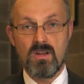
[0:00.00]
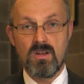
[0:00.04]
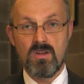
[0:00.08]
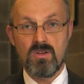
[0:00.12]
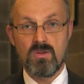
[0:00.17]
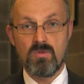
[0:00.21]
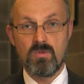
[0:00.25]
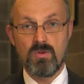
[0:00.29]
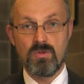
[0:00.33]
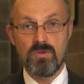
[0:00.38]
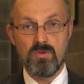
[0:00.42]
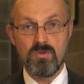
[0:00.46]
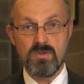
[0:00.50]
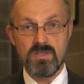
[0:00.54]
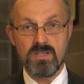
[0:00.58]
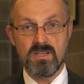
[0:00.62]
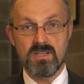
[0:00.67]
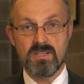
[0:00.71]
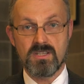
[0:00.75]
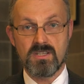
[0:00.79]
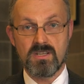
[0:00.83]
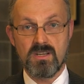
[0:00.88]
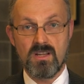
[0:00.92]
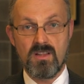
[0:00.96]
you will
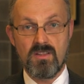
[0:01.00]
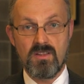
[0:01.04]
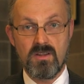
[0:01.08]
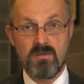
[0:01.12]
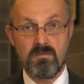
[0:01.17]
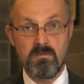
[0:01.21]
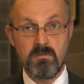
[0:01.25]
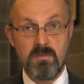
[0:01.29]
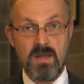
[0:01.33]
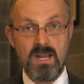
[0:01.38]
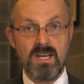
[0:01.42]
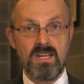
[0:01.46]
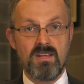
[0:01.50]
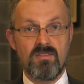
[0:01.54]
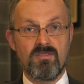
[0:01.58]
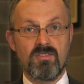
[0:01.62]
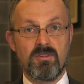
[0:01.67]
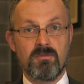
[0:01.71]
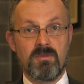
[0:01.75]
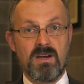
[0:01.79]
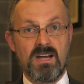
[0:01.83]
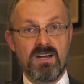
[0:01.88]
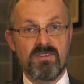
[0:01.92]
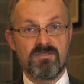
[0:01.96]
notice that many of
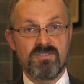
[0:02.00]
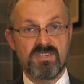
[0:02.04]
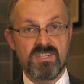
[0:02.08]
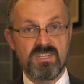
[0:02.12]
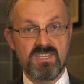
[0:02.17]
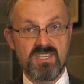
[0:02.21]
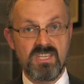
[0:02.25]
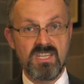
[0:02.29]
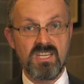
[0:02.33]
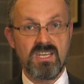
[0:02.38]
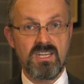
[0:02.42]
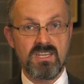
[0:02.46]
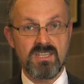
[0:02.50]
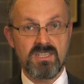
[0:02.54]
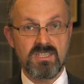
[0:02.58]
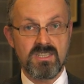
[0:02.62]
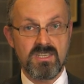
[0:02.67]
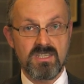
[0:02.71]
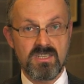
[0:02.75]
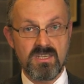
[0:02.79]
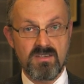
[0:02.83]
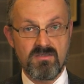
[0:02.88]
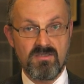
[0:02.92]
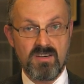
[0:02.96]
them have serious
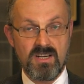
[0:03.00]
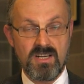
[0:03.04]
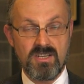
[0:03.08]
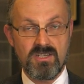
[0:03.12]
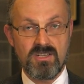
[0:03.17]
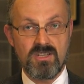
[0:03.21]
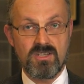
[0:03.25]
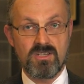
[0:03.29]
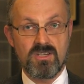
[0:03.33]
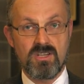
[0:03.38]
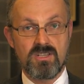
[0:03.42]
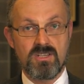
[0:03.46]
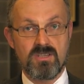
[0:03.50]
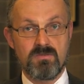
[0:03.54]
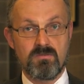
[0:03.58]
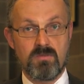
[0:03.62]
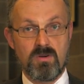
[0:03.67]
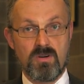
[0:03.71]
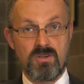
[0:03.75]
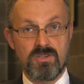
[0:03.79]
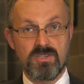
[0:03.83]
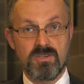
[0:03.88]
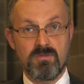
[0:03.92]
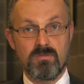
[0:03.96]
disadvantages as
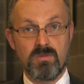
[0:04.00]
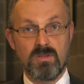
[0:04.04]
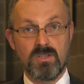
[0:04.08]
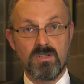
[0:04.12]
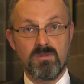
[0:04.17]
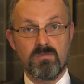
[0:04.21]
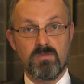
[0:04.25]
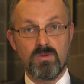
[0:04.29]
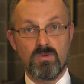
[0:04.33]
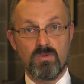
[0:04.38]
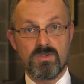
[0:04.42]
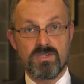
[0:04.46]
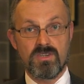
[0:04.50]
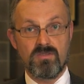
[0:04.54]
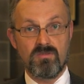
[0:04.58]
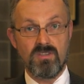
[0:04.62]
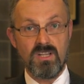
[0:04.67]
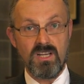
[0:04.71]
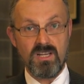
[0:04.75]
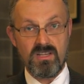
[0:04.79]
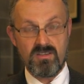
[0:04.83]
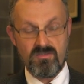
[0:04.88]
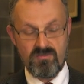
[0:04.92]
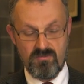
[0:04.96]
possible abodes of
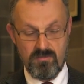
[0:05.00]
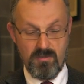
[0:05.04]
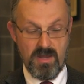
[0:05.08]
life.